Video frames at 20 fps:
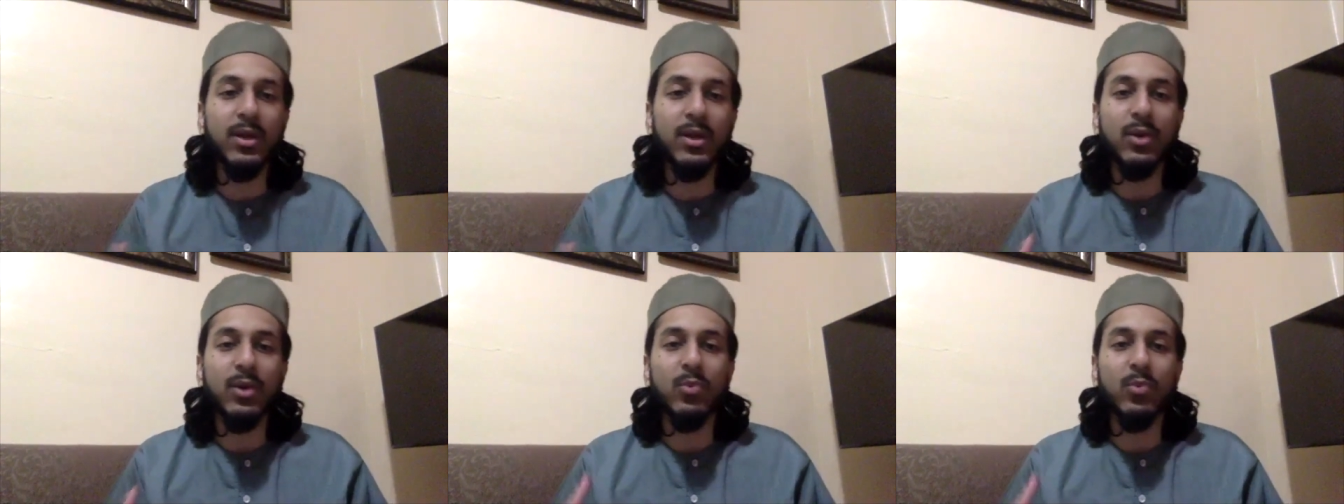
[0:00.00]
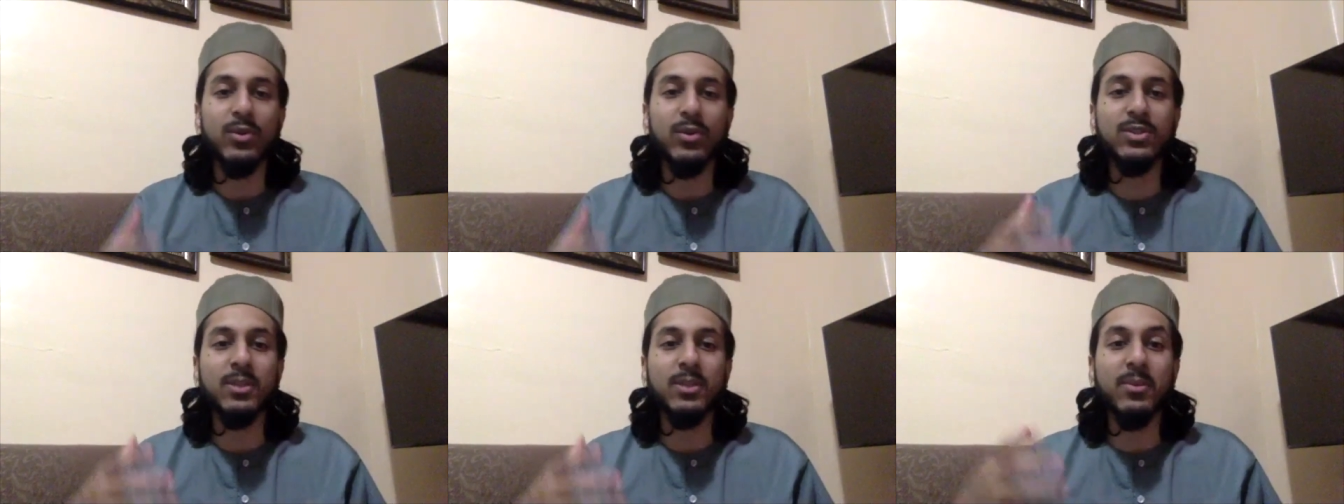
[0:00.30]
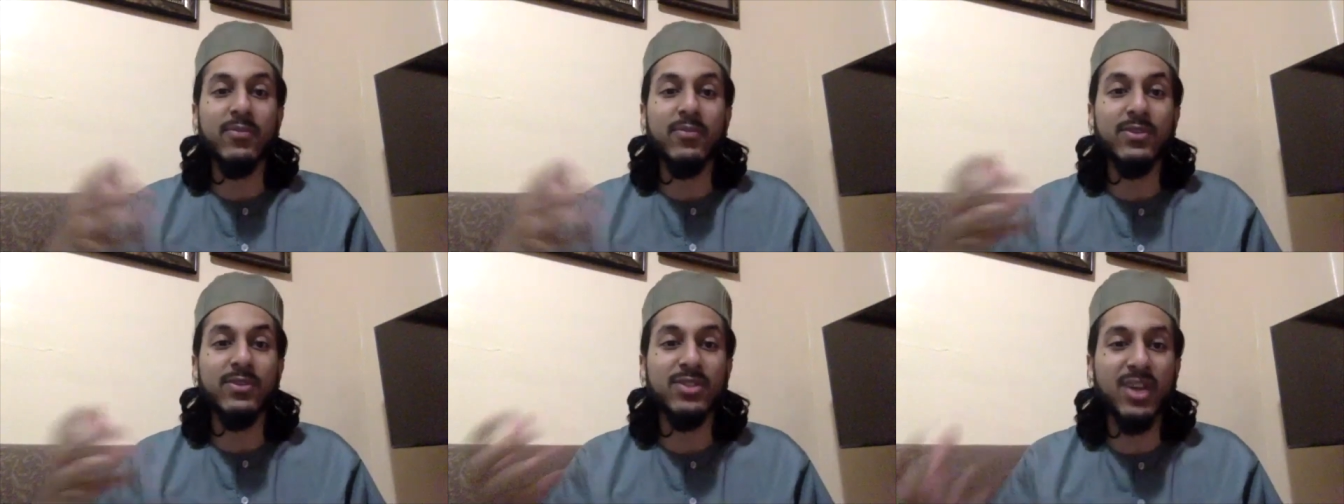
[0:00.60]
with some of
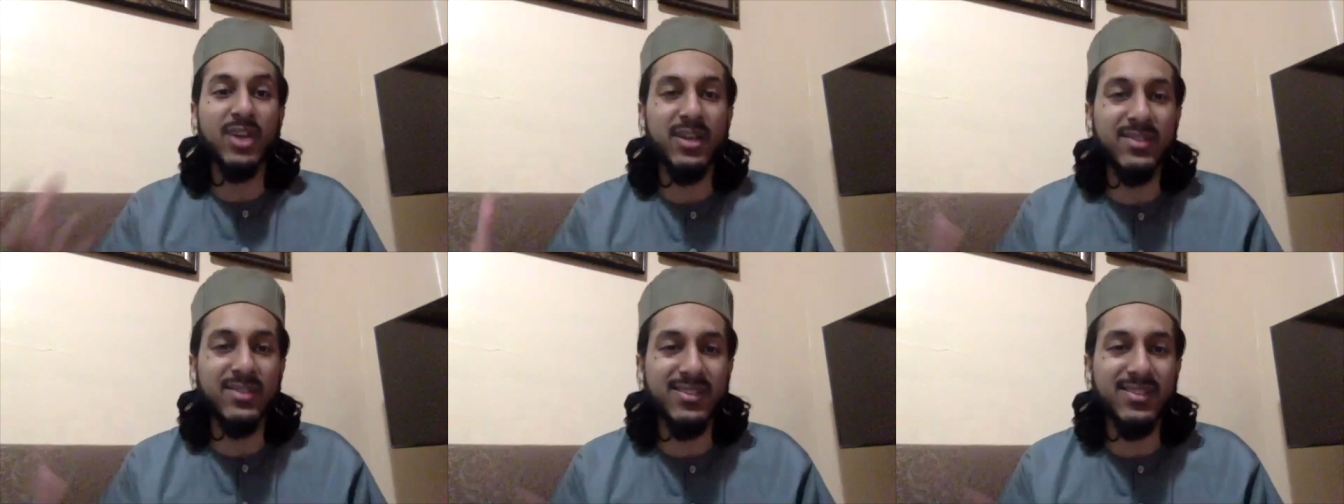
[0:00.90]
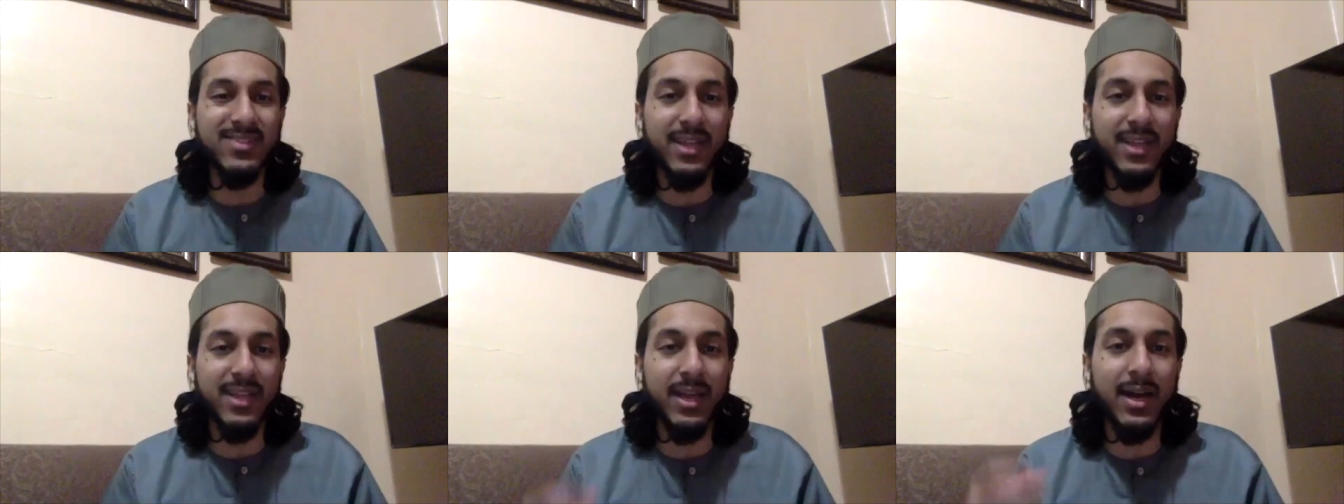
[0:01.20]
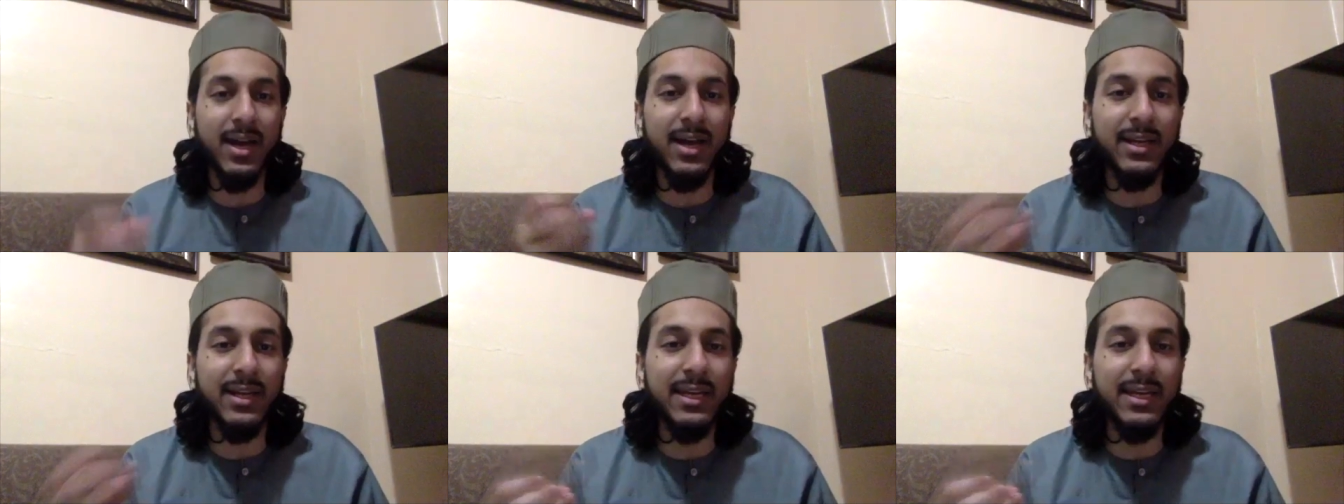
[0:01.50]
his cousins, like
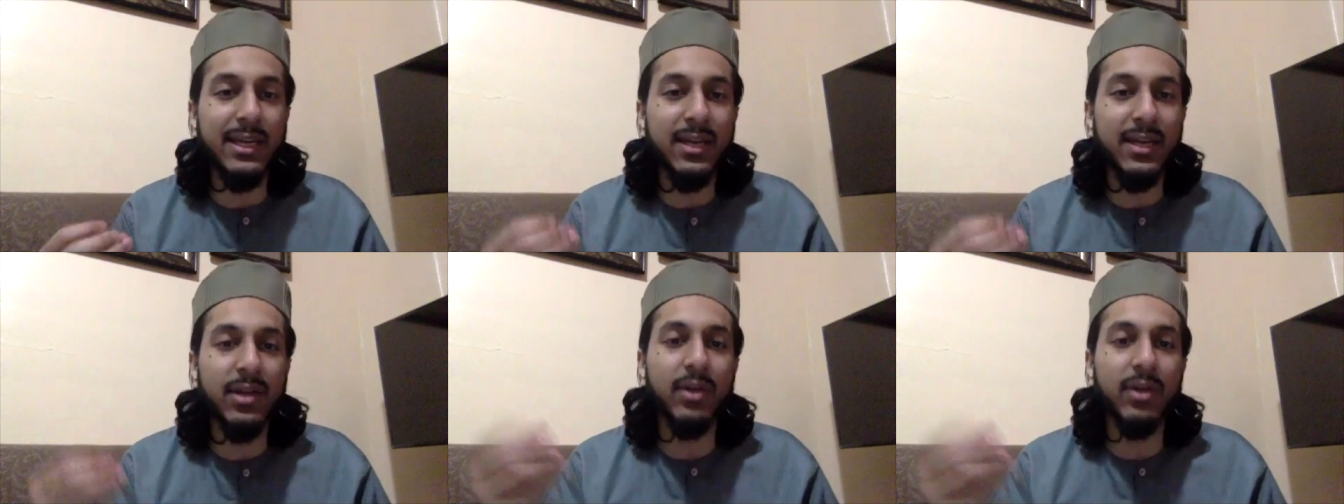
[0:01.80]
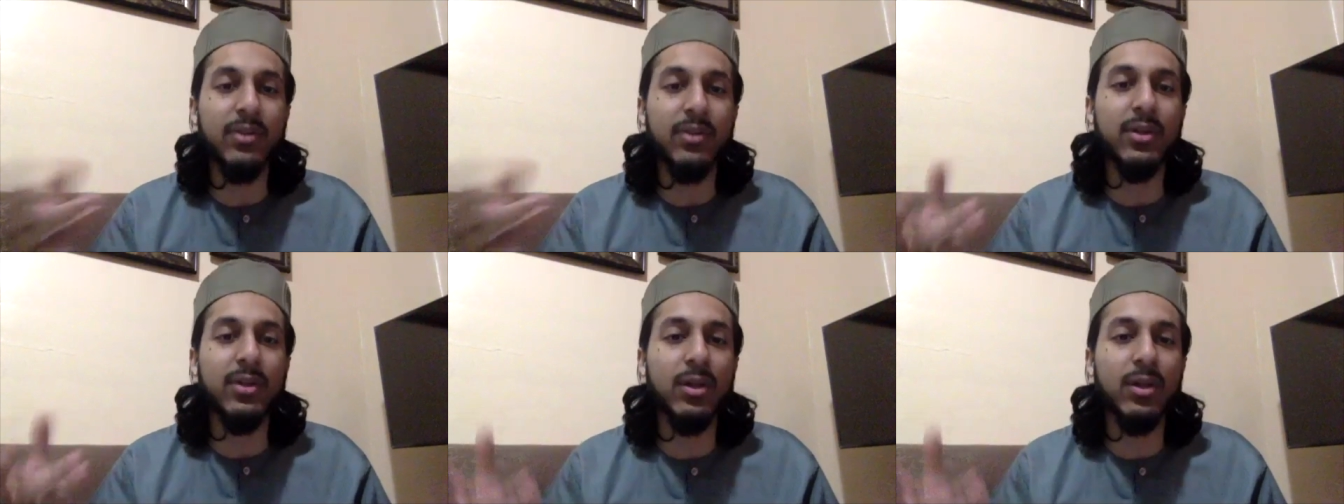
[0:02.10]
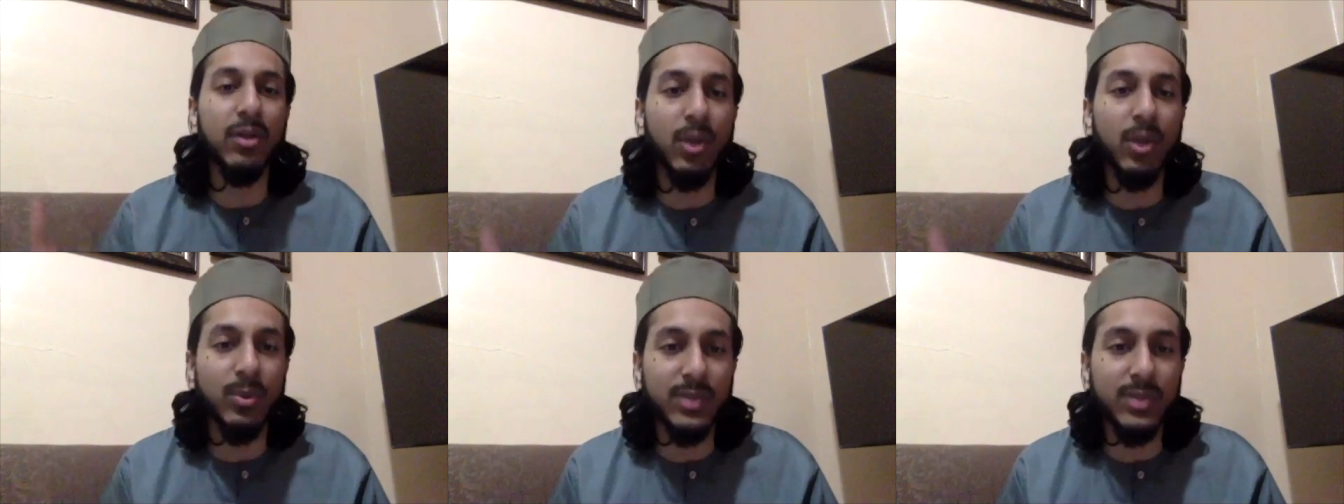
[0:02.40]
Ali
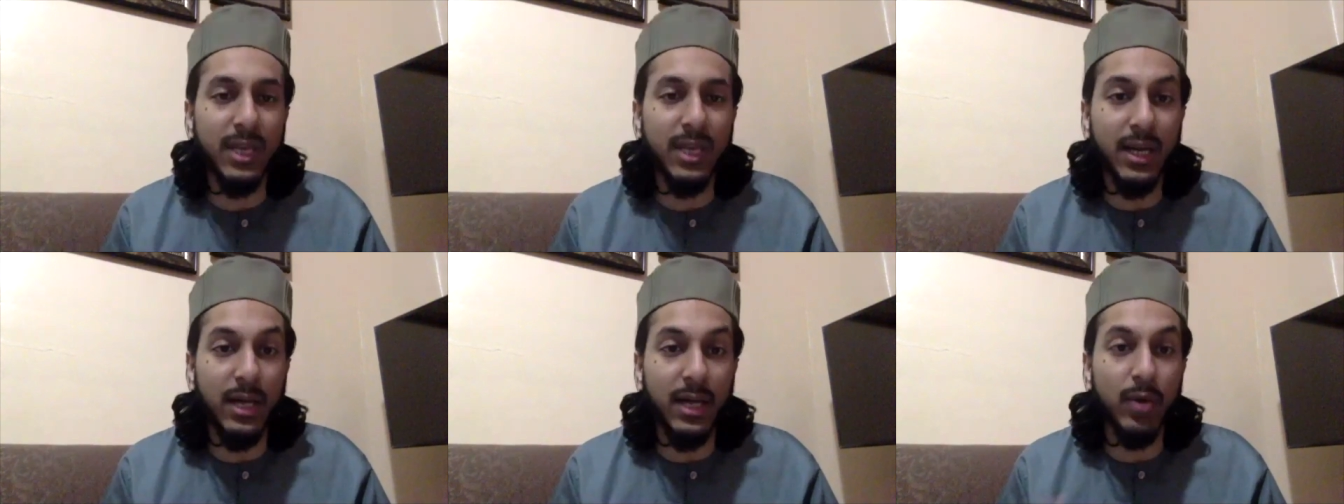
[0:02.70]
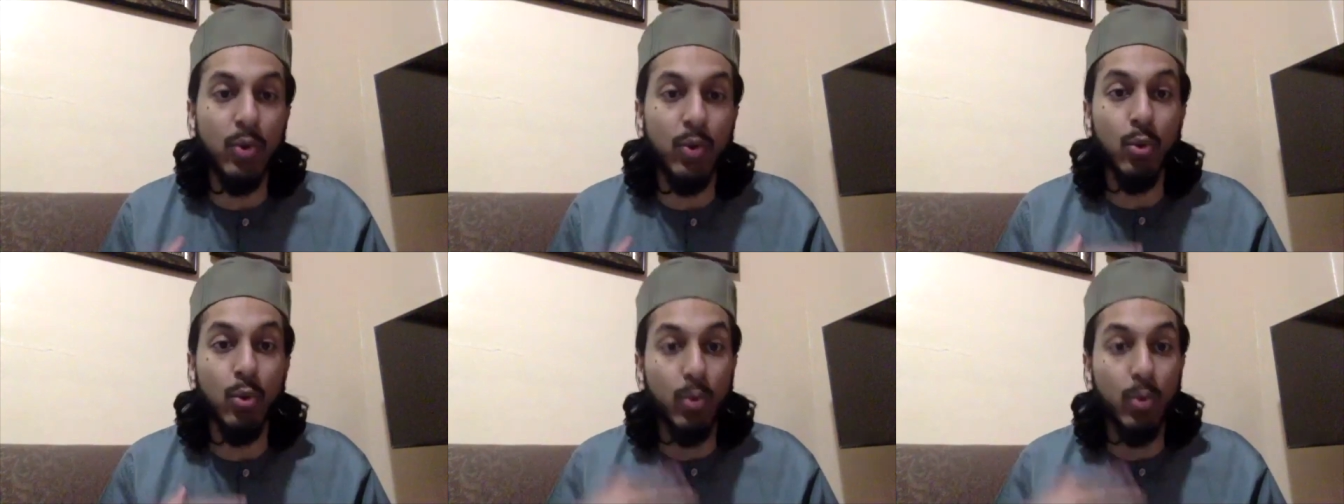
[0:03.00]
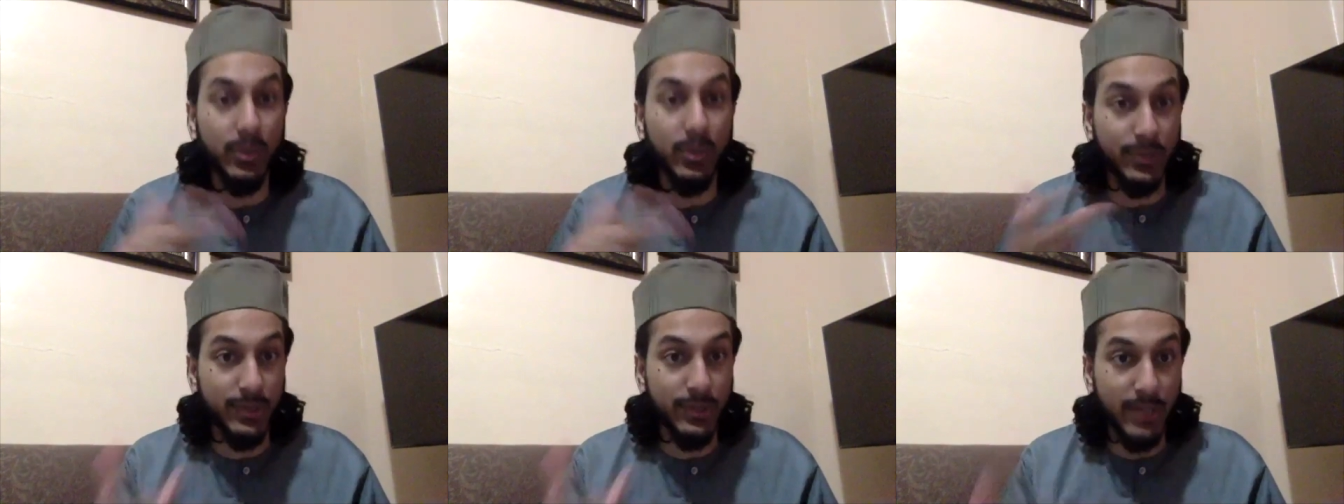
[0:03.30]
radiallahu ta'ala anhu, who
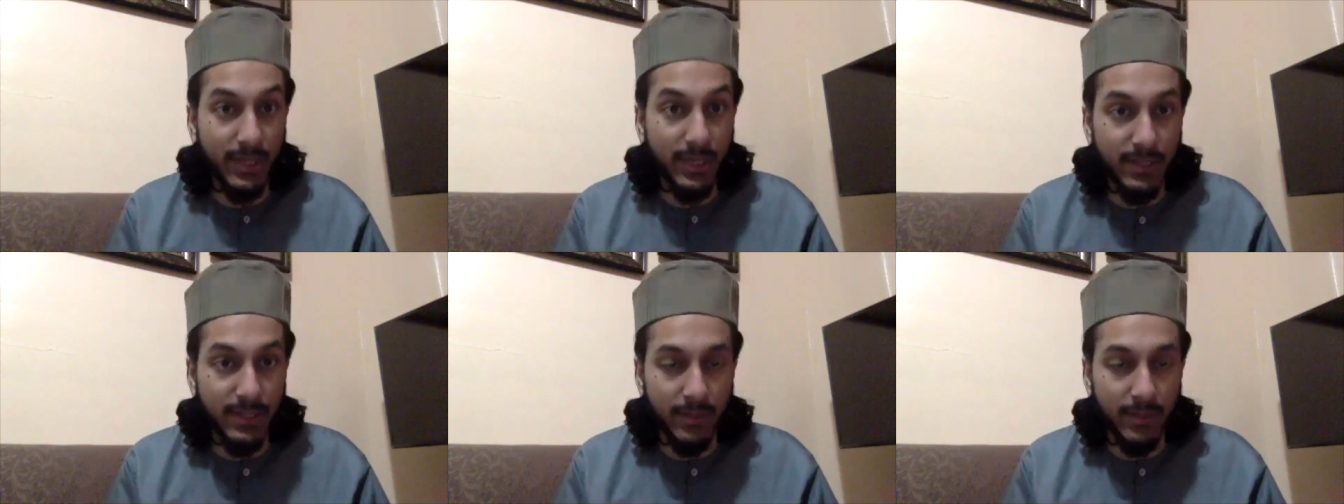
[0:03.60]
was his cousin.